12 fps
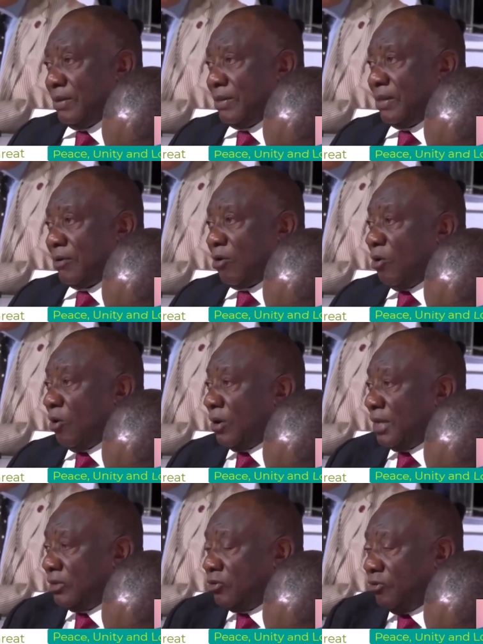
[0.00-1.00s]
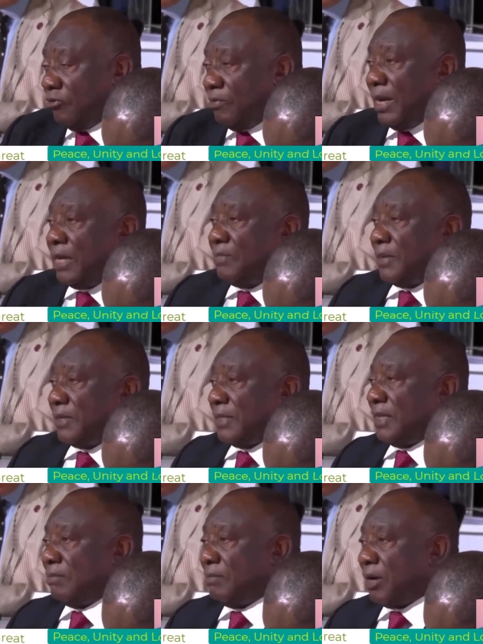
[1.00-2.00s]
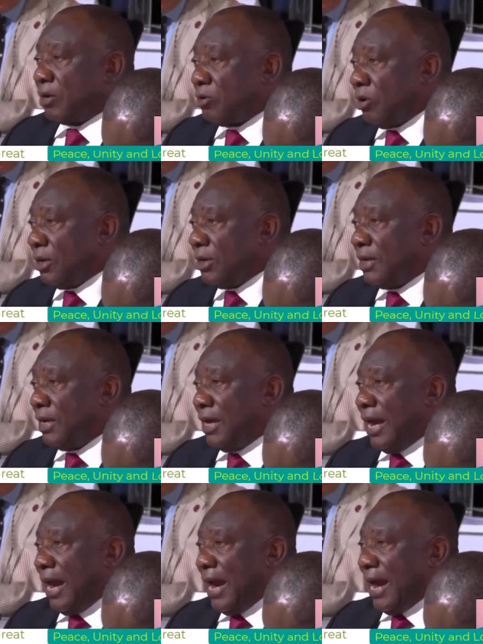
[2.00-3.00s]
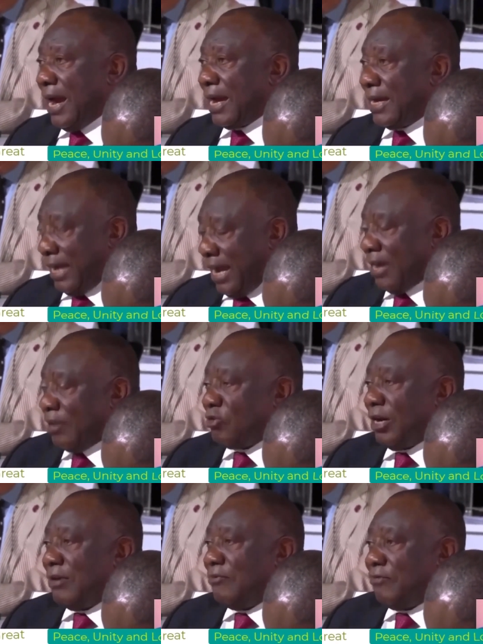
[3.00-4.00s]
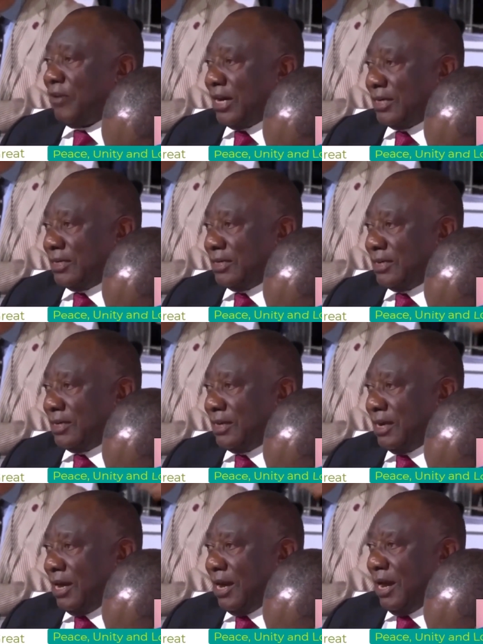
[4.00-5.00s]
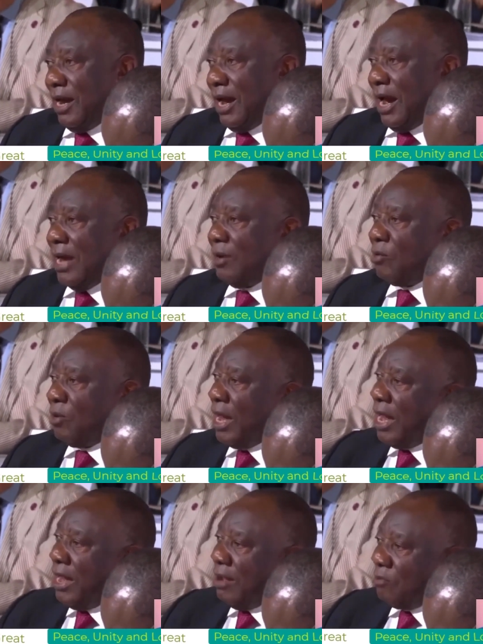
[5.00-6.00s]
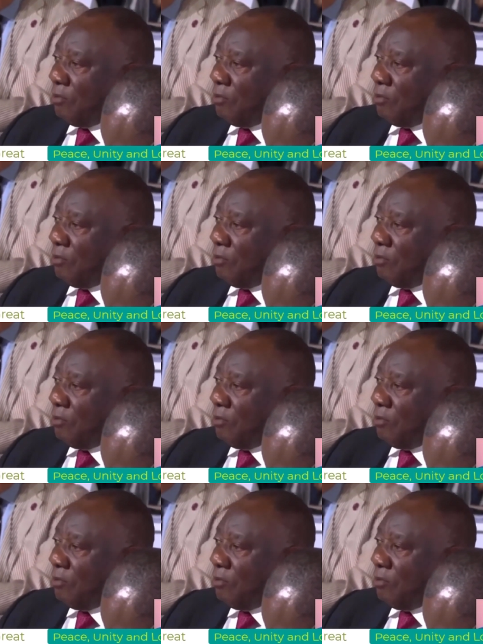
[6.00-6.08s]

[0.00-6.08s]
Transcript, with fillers: the call that you've made, President Macron, can actually fund. And where,